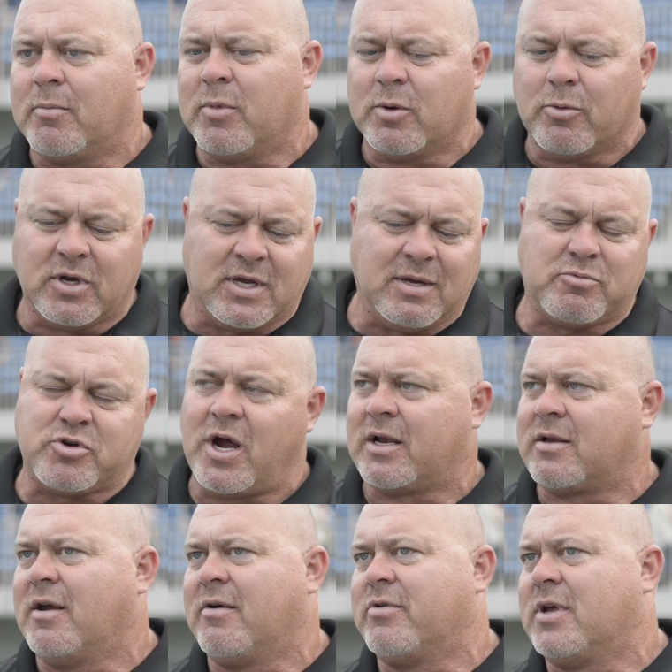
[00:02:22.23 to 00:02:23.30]
I mean, we keep track
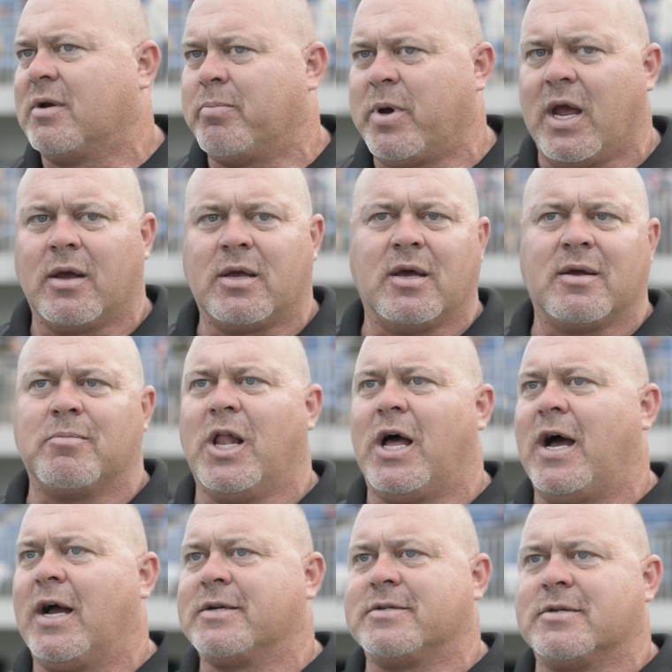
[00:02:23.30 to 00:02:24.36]
of everything: pancake
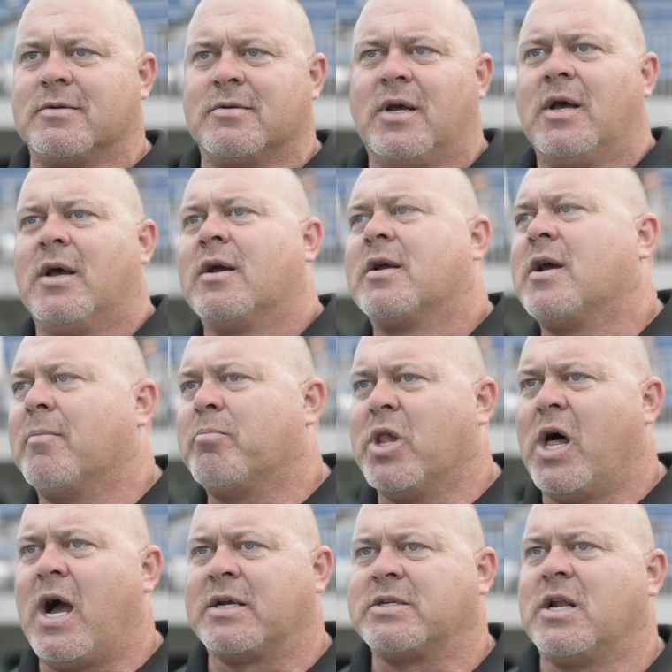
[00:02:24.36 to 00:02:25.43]
blocks and cut
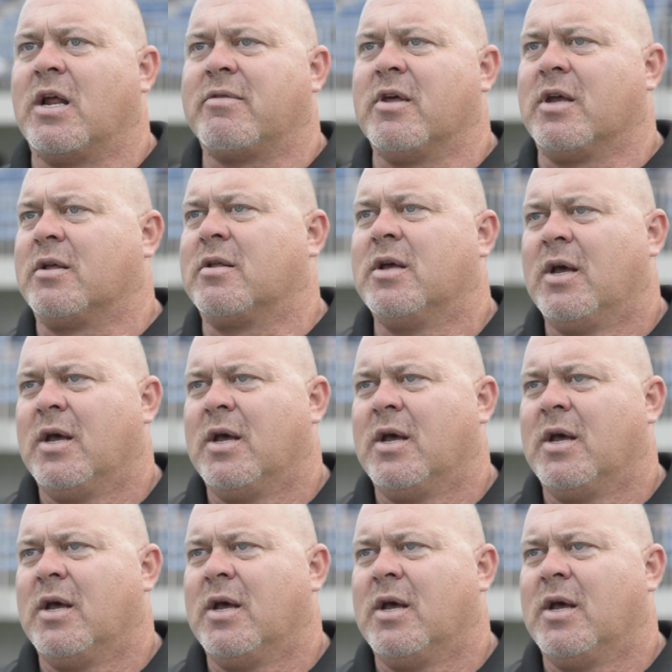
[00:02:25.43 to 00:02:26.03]
blocks. And I think,